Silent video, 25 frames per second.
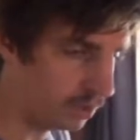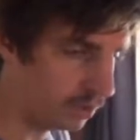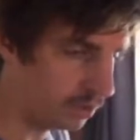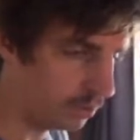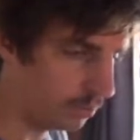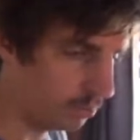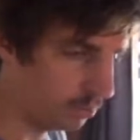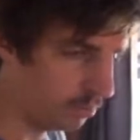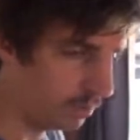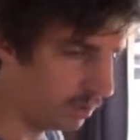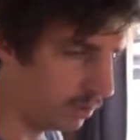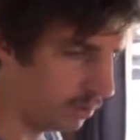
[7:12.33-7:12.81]

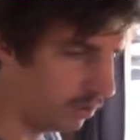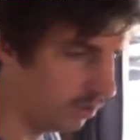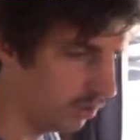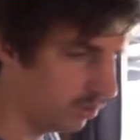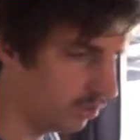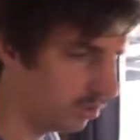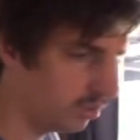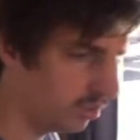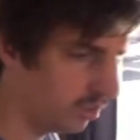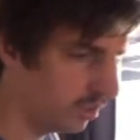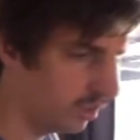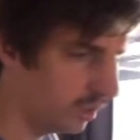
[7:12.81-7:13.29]

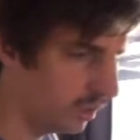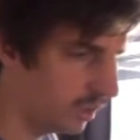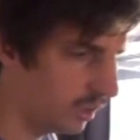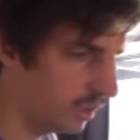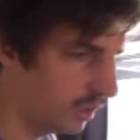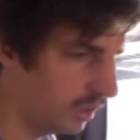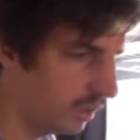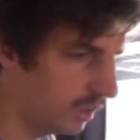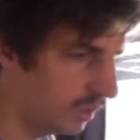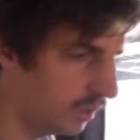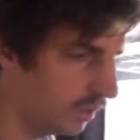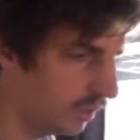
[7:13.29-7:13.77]
Bonds,
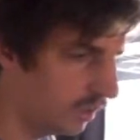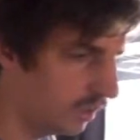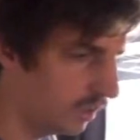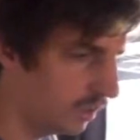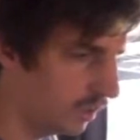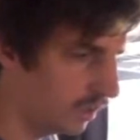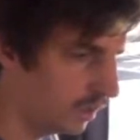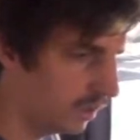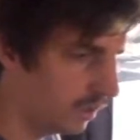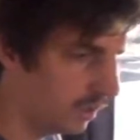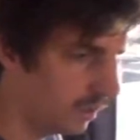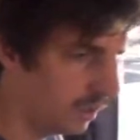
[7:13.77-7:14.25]

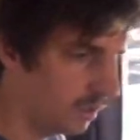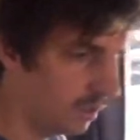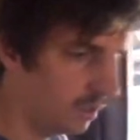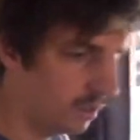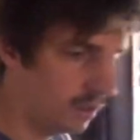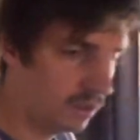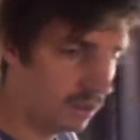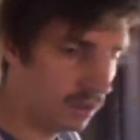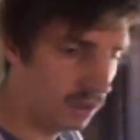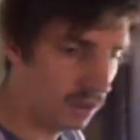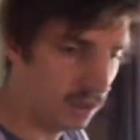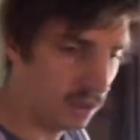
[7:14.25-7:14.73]

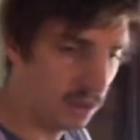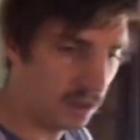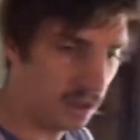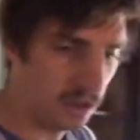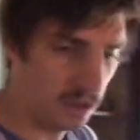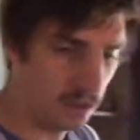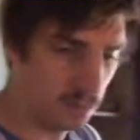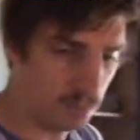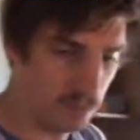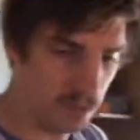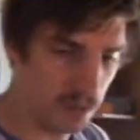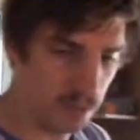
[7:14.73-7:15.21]

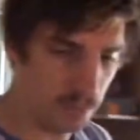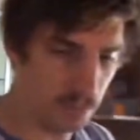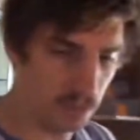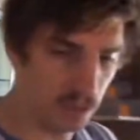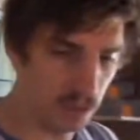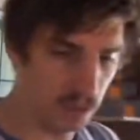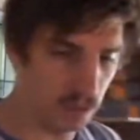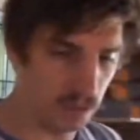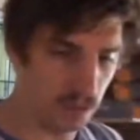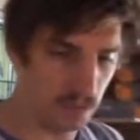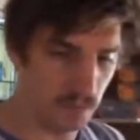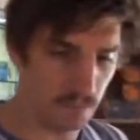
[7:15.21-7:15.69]
then
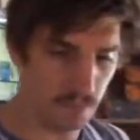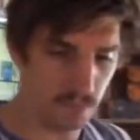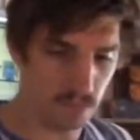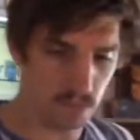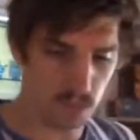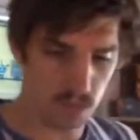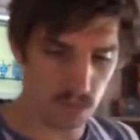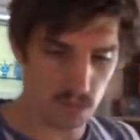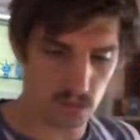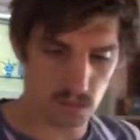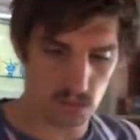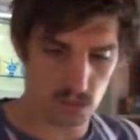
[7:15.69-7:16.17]
we
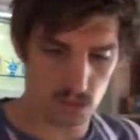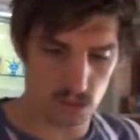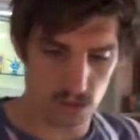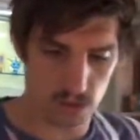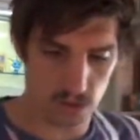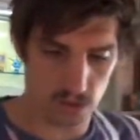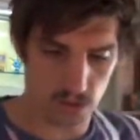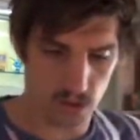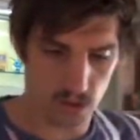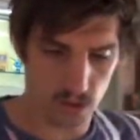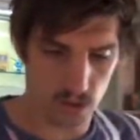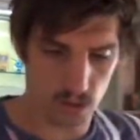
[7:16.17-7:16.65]
got a
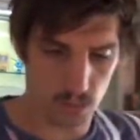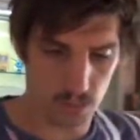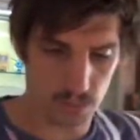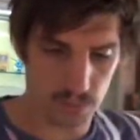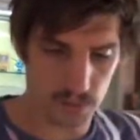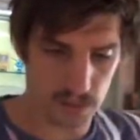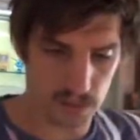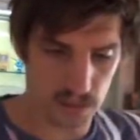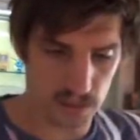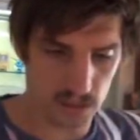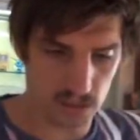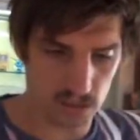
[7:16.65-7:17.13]
whole
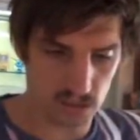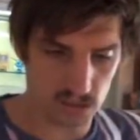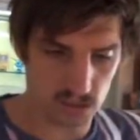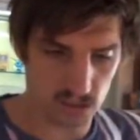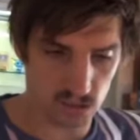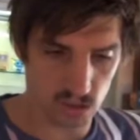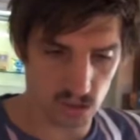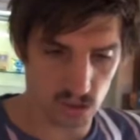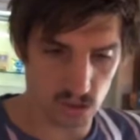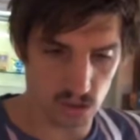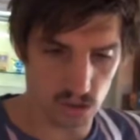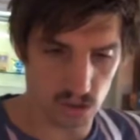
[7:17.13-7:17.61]
page
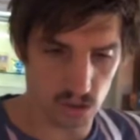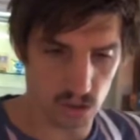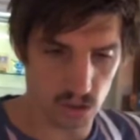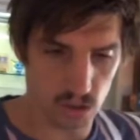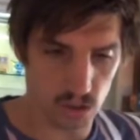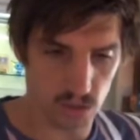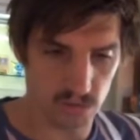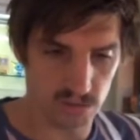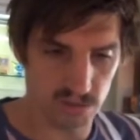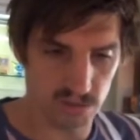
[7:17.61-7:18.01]
of